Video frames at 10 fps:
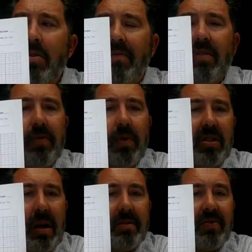you have the
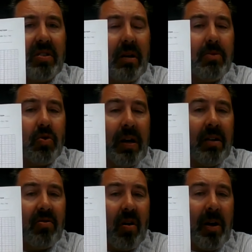first tab is for
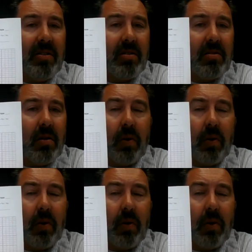subterranean termites.